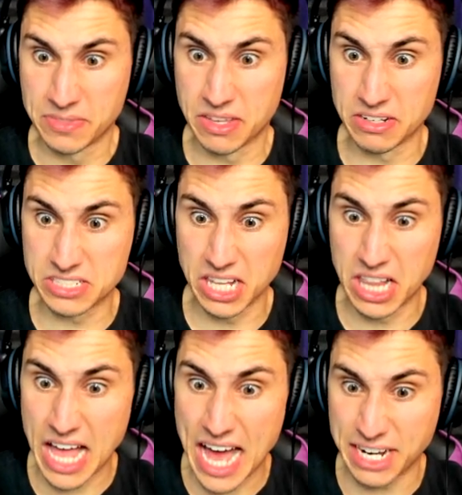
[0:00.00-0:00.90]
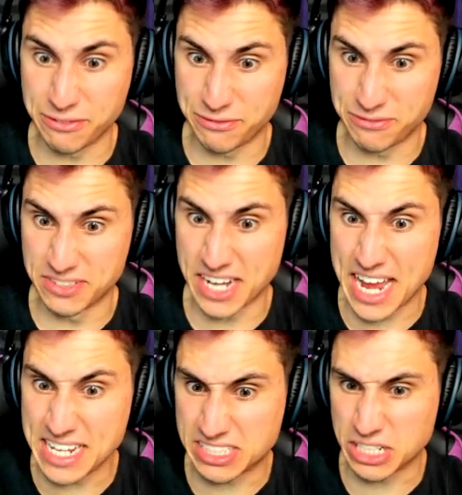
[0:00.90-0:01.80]
There's a lot of
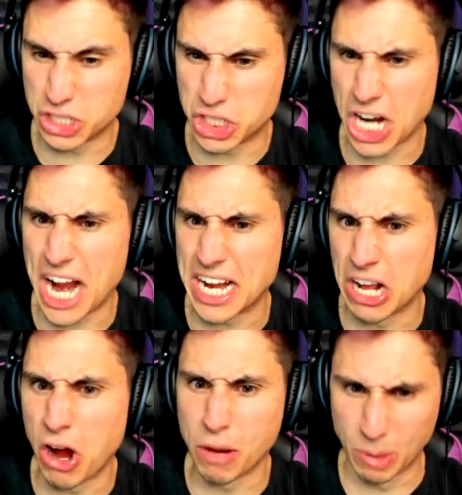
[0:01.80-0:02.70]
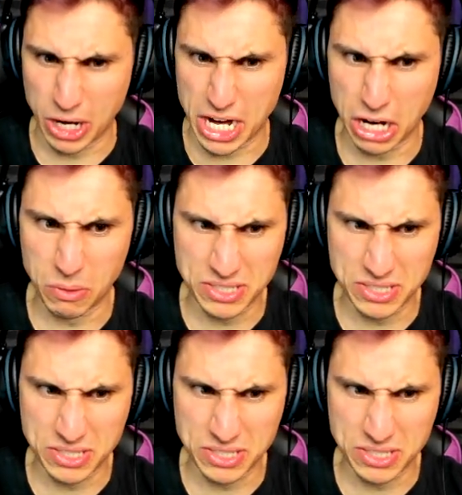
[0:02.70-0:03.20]
knights in shining armor here,